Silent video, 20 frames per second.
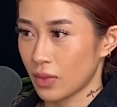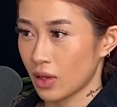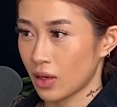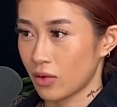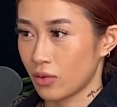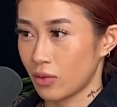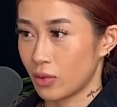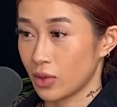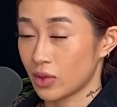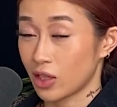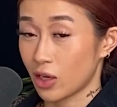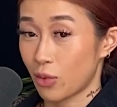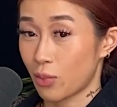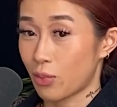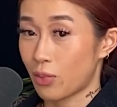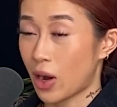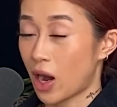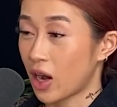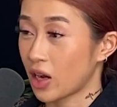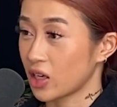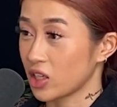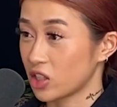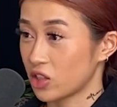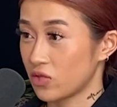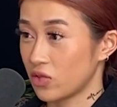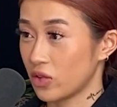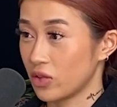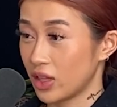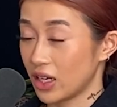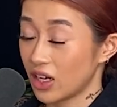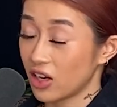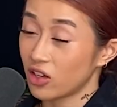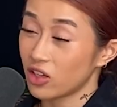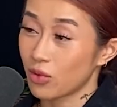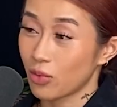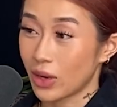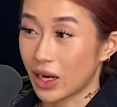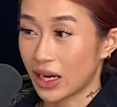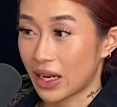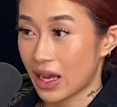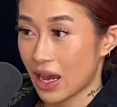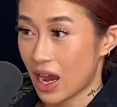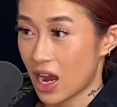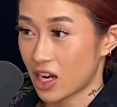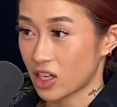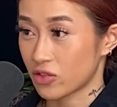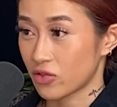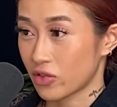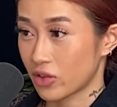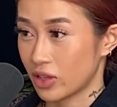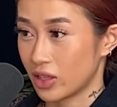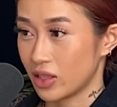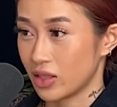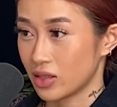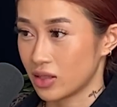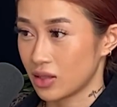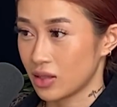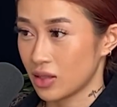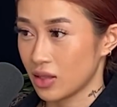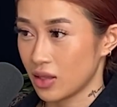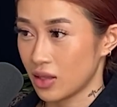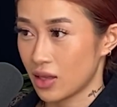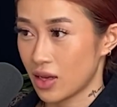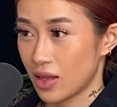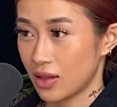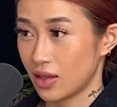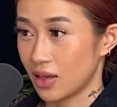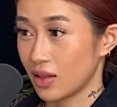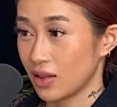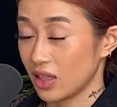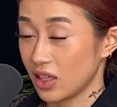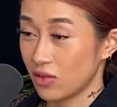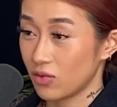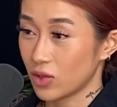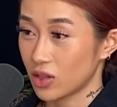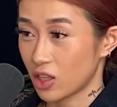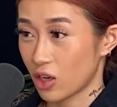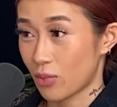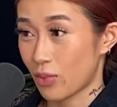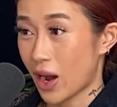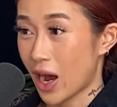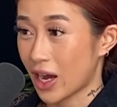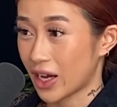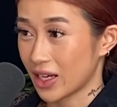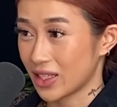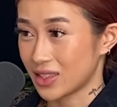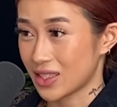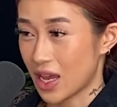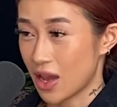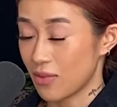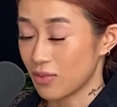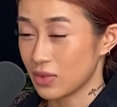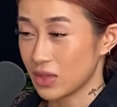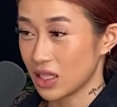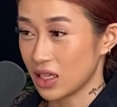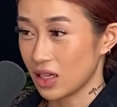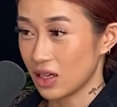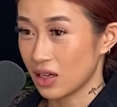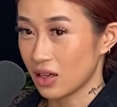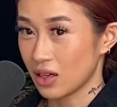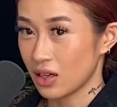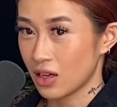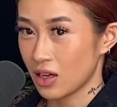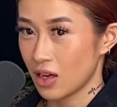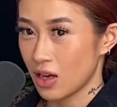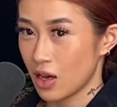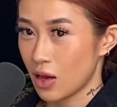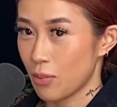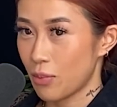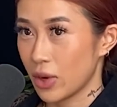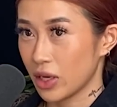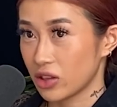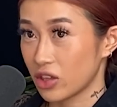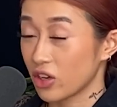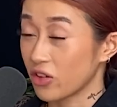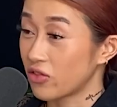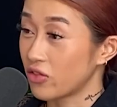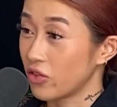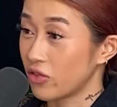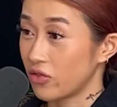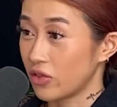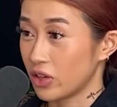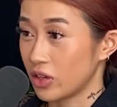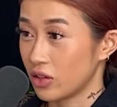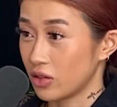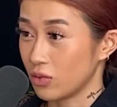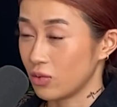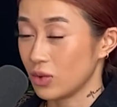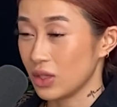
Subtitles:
with their pockets full. They know to bring cash for us, and they leave with their pockets empty, but they're fulfilled.